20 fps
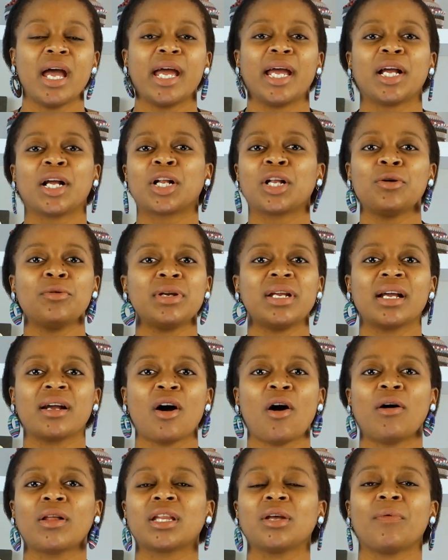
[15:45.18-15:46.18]
including
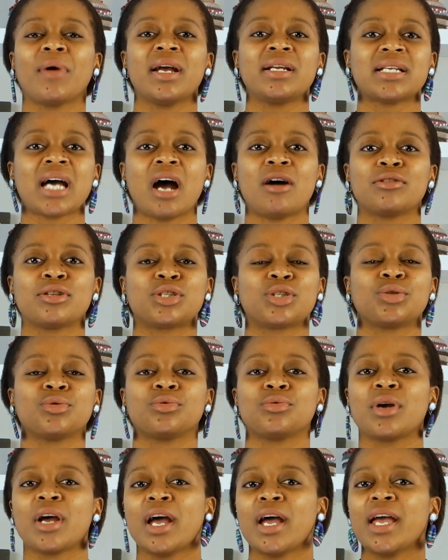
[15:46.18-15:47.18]
all the way down
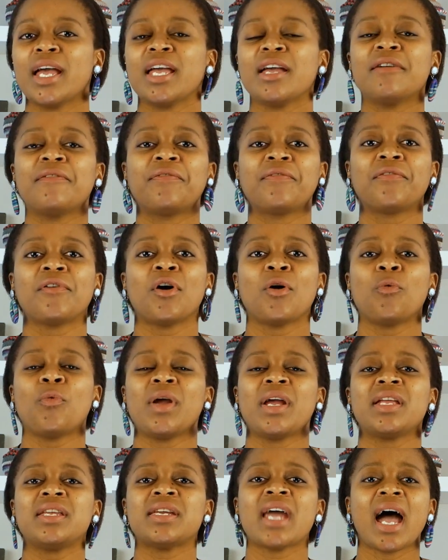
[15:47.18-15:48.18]
to if
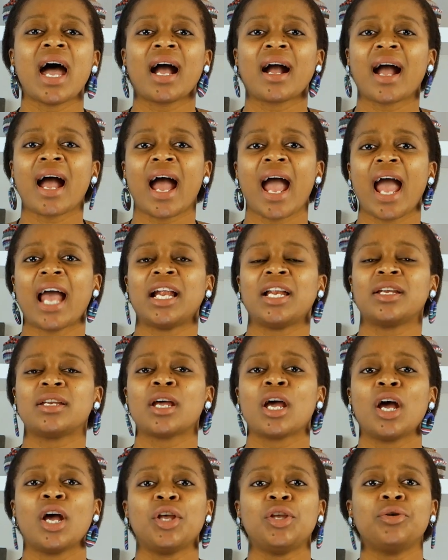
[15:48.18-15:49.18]
wenyanga
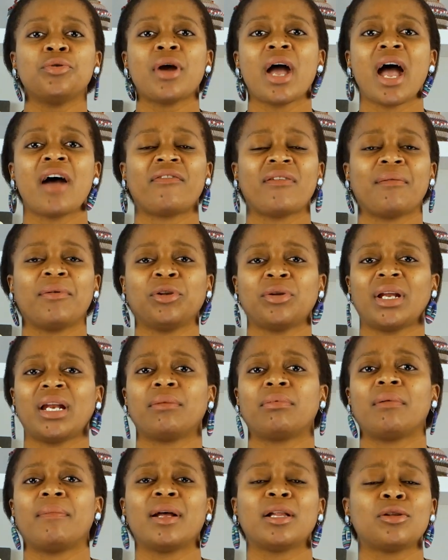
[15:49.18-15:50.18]
and you have abantwana
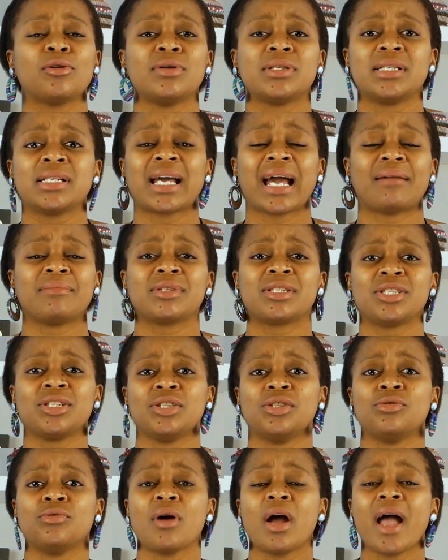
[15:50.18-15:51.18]
bamadlozi come to
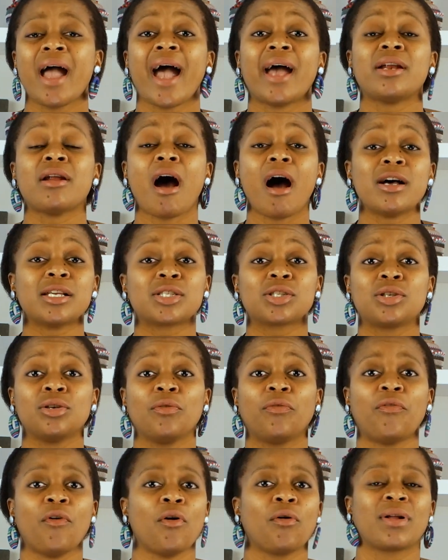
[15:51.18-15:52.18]
you and ask you
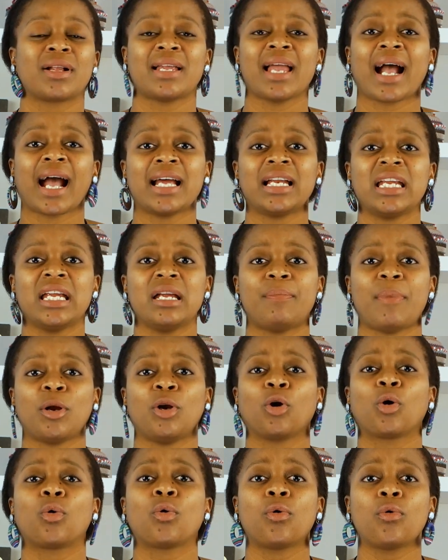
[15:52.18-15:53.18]
for ukuhlakanipha
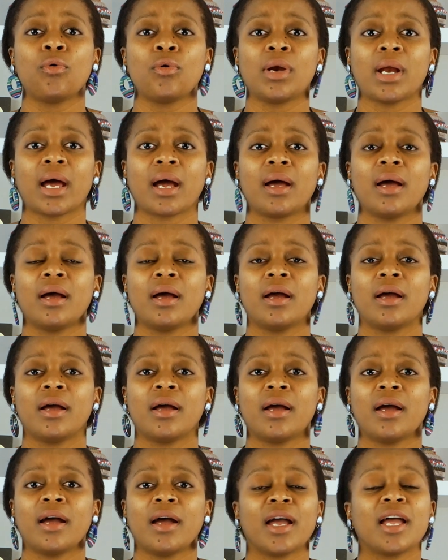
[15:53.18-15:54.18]
nokukhula.
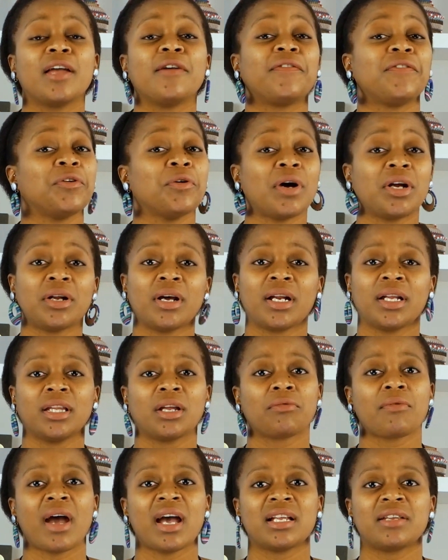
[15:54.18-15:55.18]
If you are not in
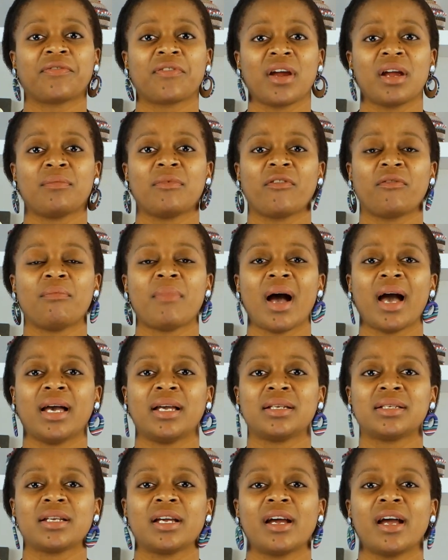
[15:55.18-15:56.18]
the right frame of
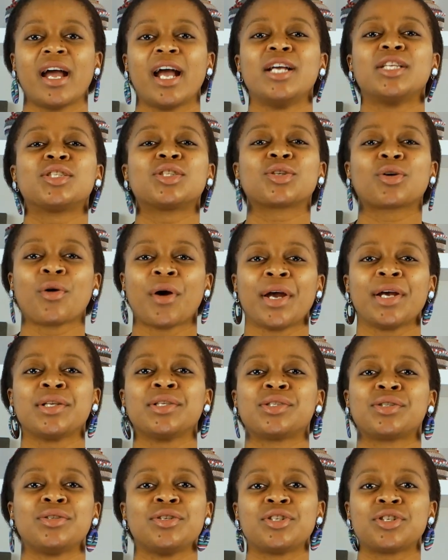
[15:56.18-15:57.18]
mind, it's going
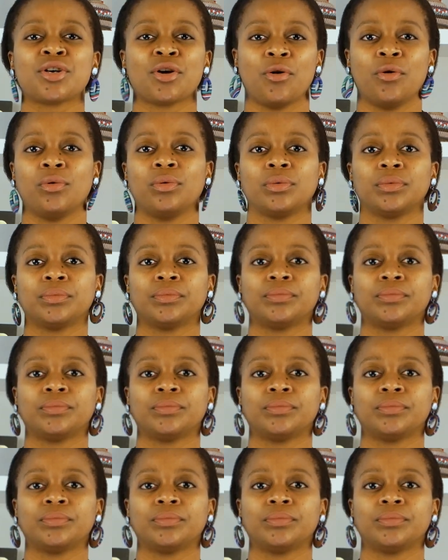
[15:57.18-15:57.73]
to show.